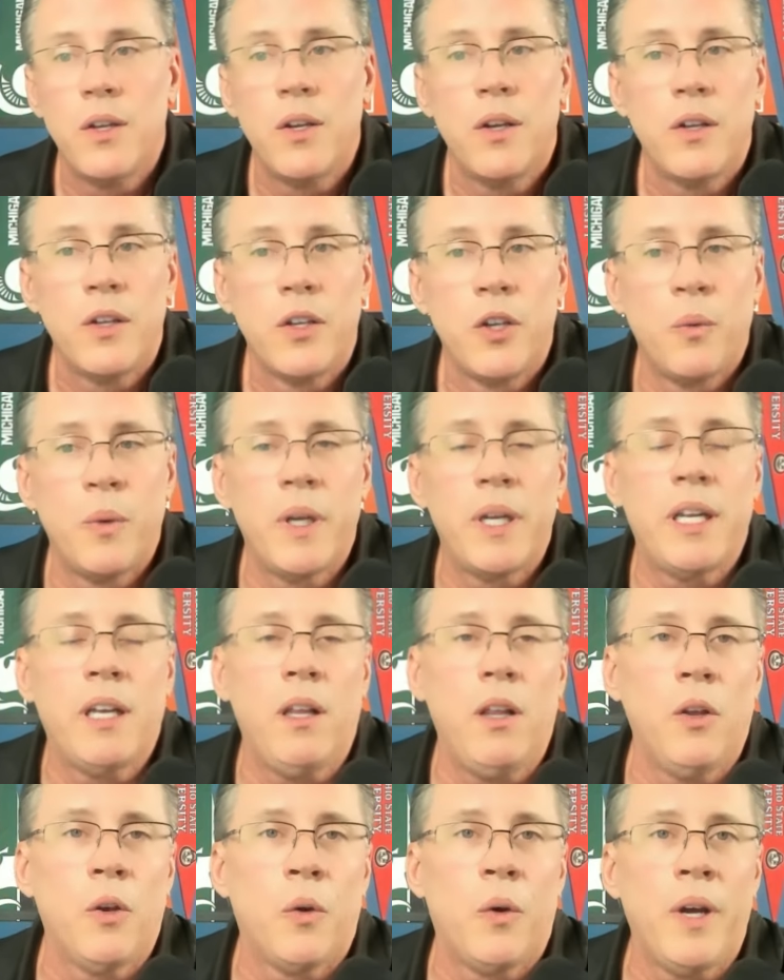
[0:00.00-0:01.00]
You win
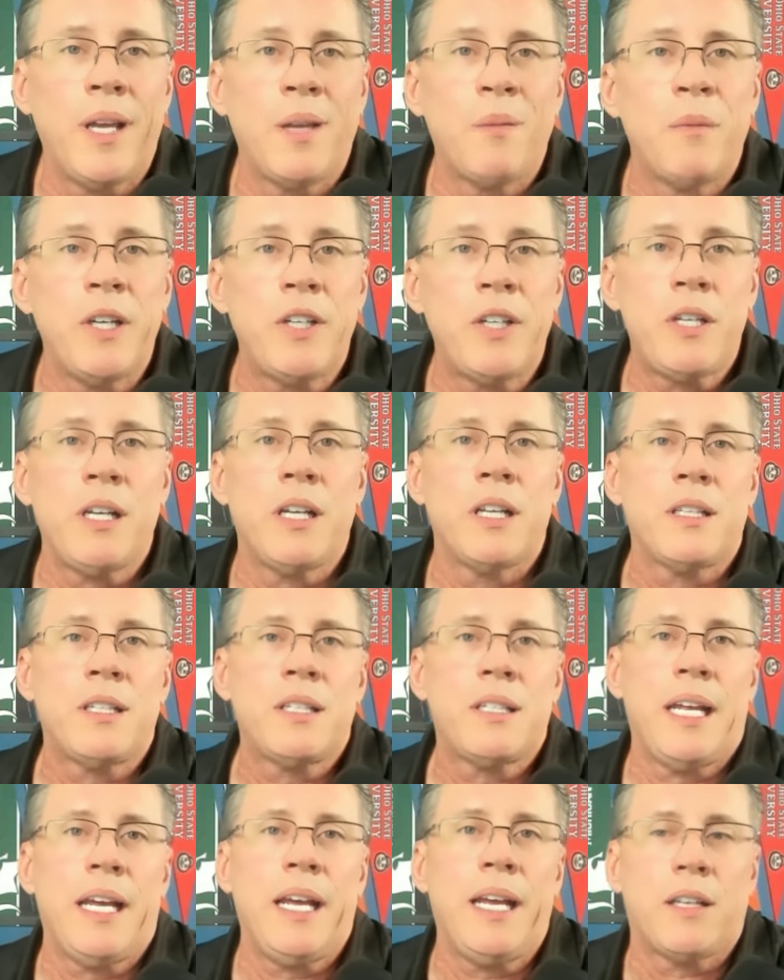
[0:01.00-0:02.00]
Illinois and Michigan
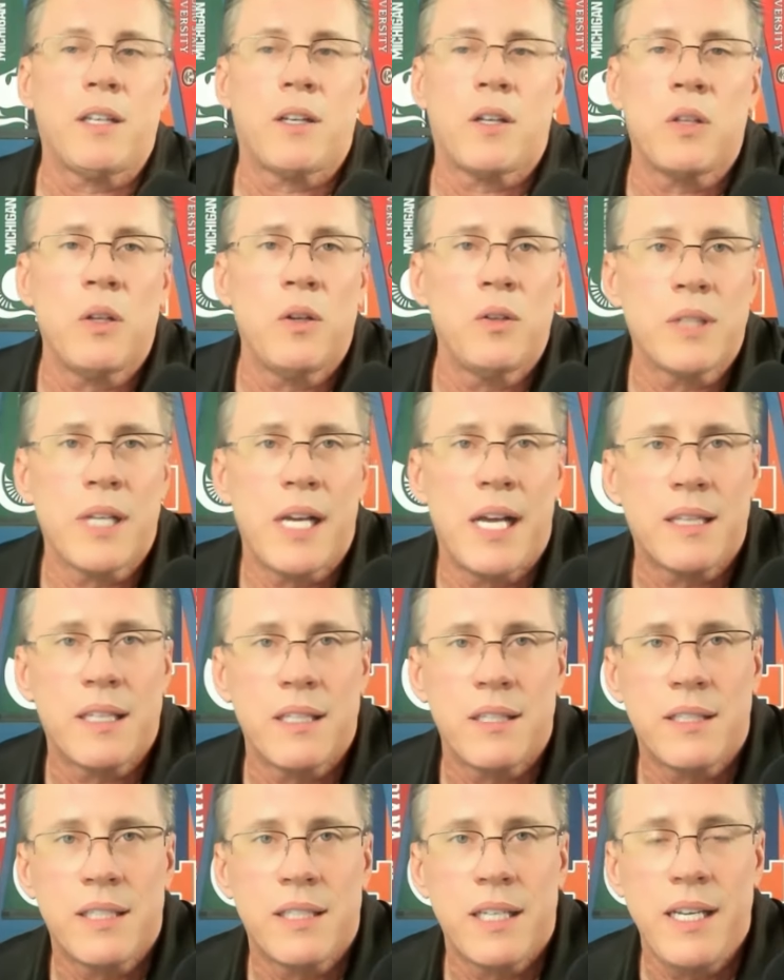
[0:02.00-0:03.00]
State to close out the
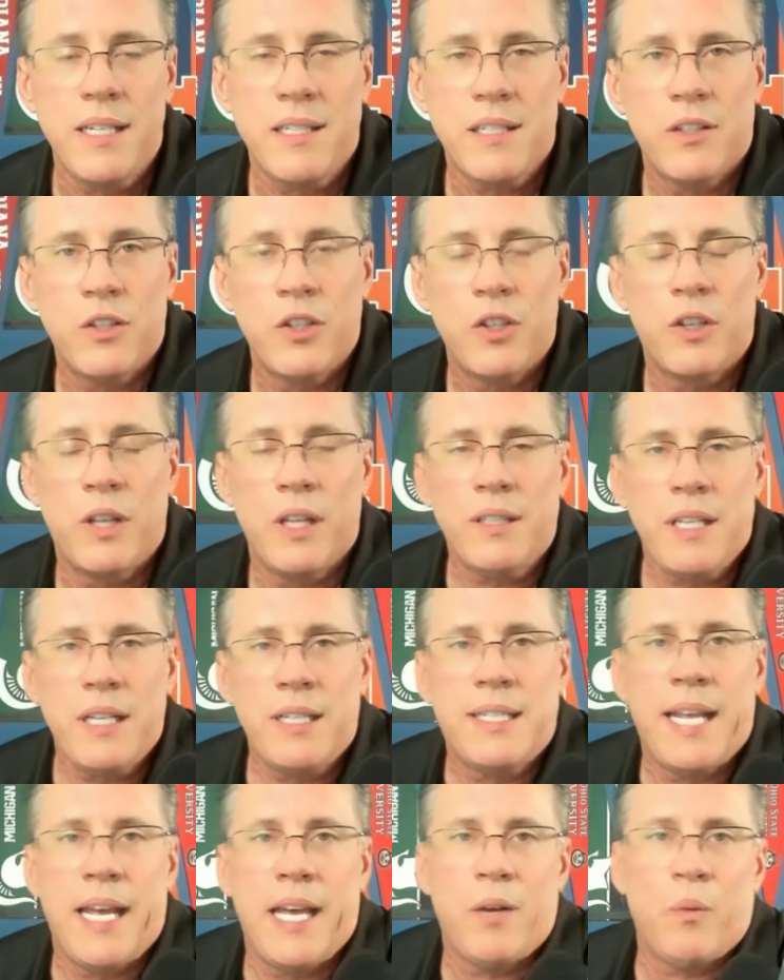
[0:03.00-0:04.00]
season. That's a
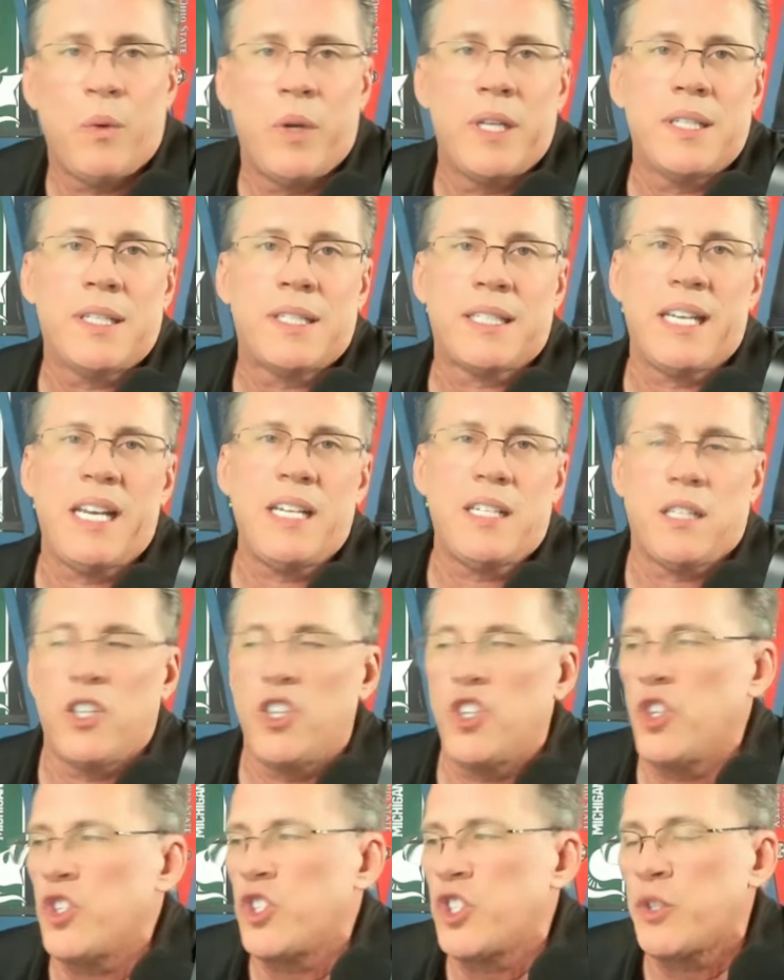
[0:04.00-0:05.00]
10 win season.
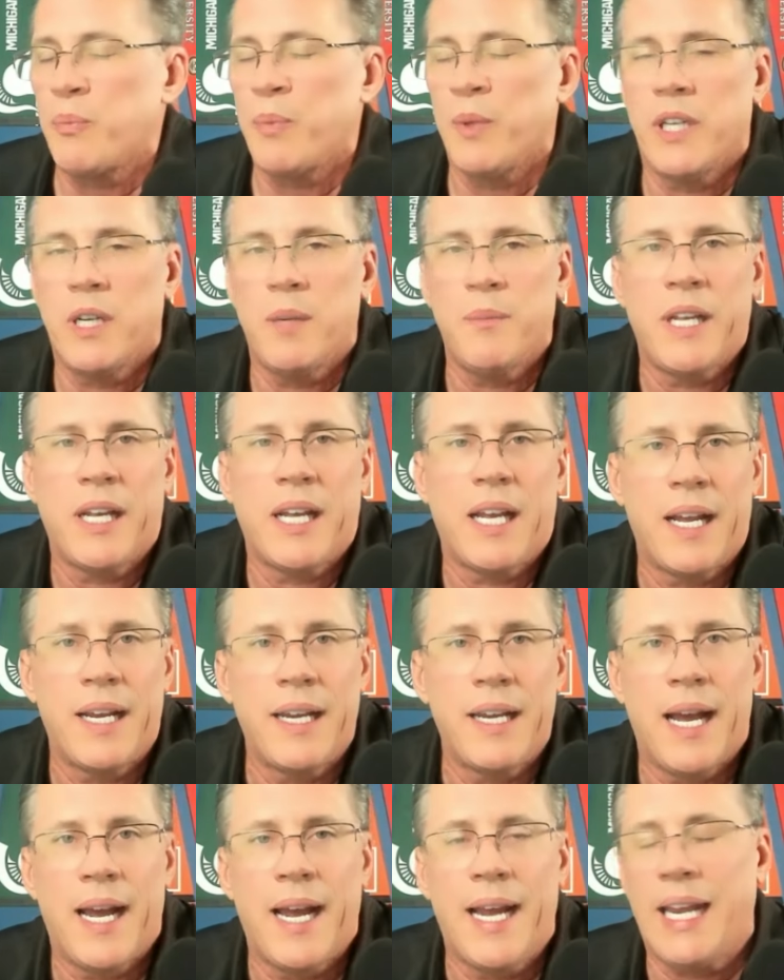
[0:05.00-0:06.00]
You split them, you got
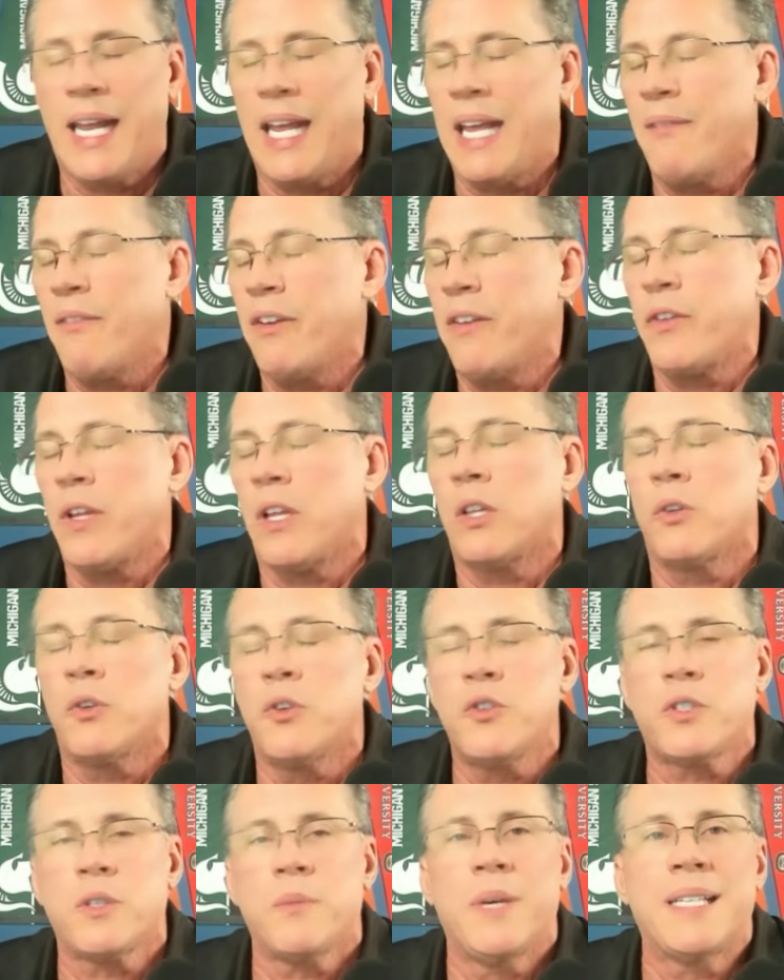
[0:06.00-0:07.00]
nine. Even if you
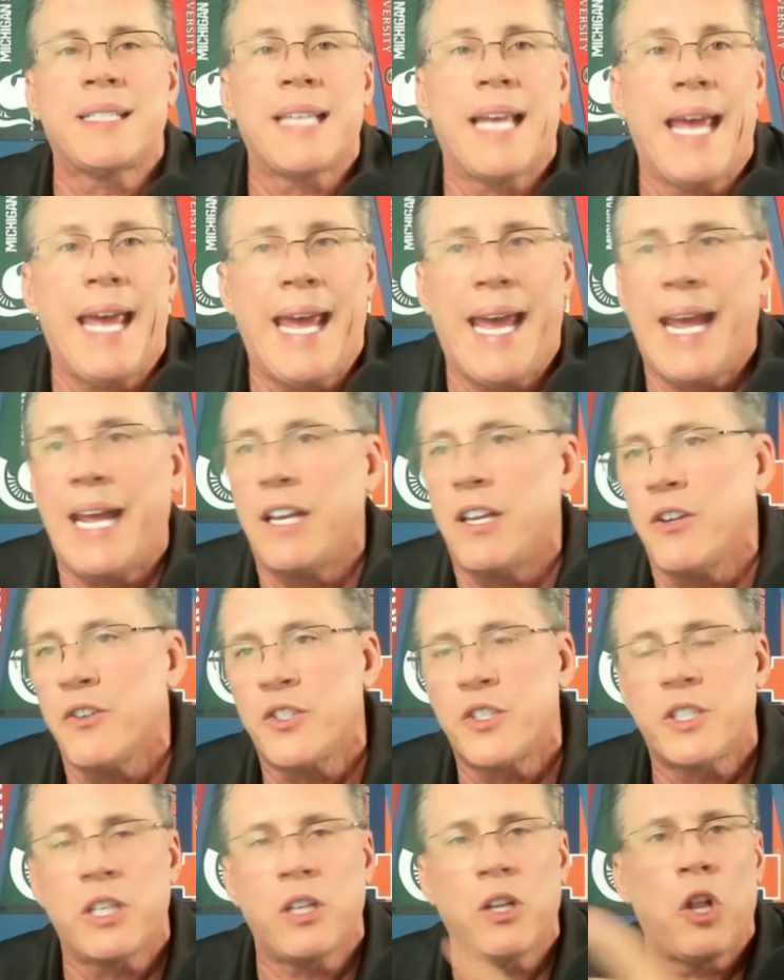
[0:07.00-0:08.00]
lose them, it's eight. You're
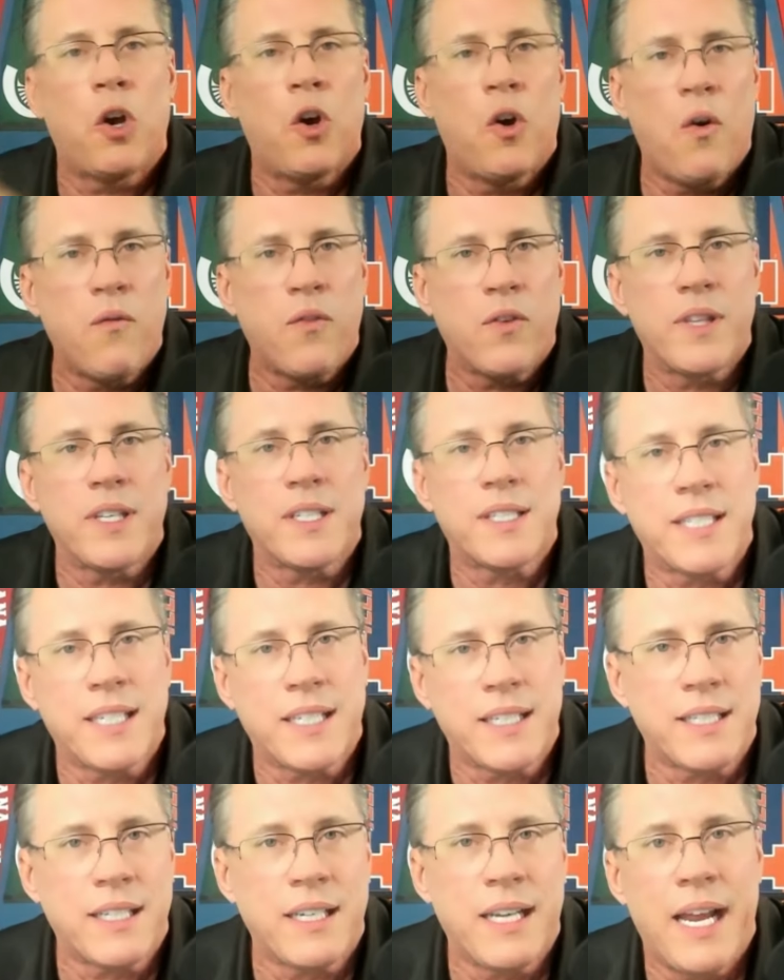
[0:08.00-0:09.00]
still over the
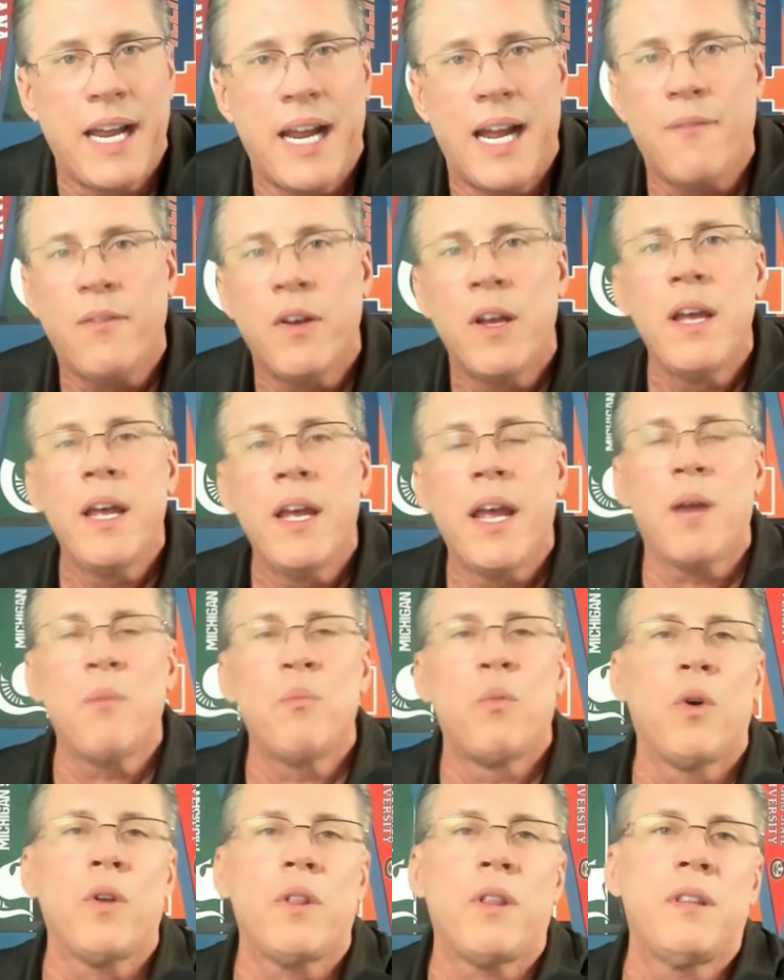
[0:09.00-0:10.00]
six and a half and
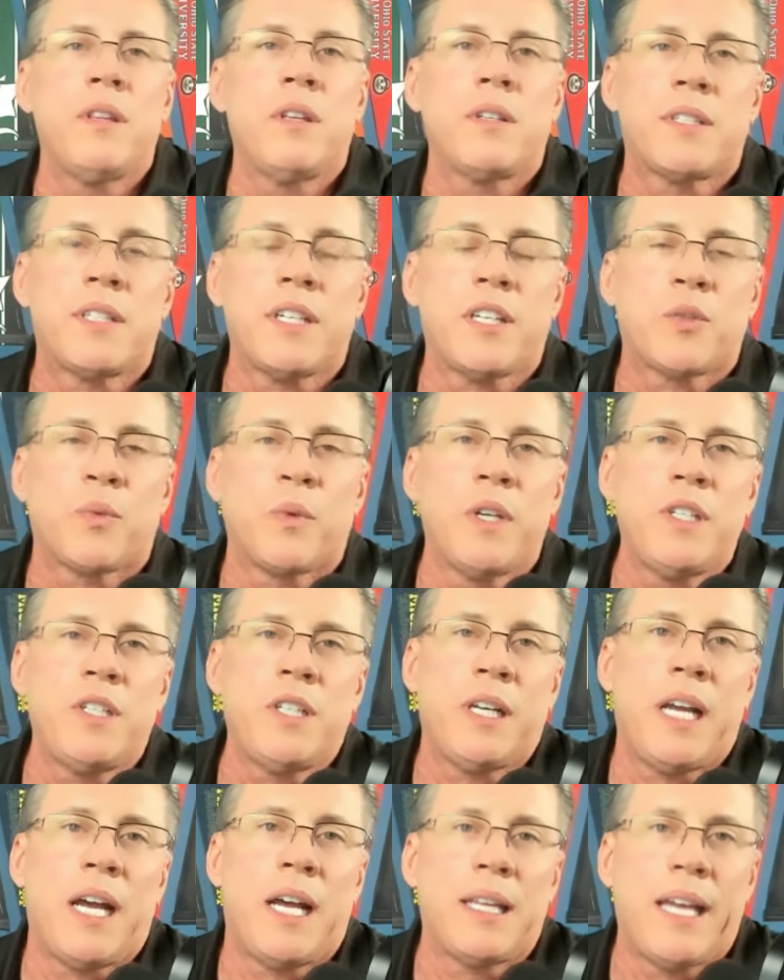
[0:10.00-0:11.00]
more than the six wins you
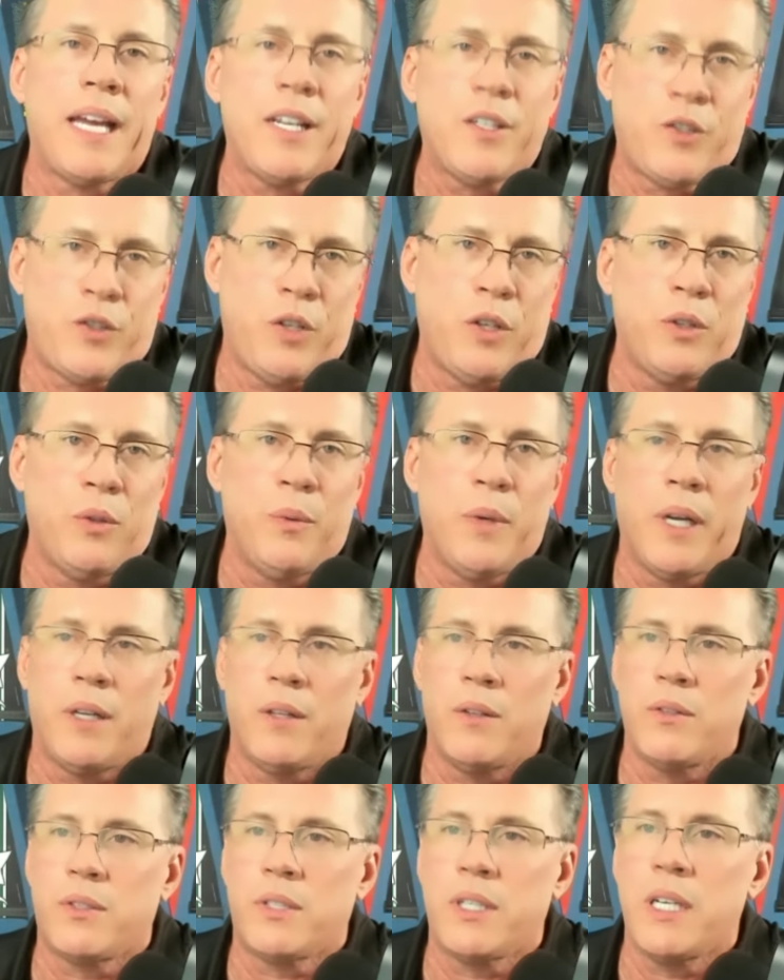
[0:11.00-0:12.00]
got last year in the
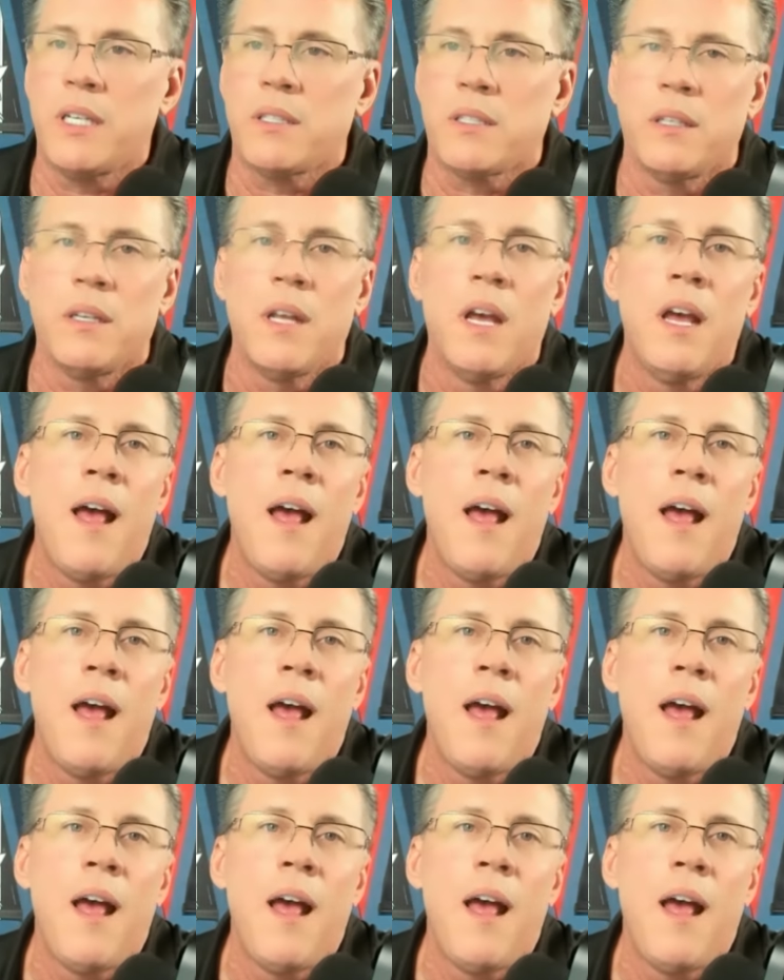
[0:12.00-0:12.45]
regular season.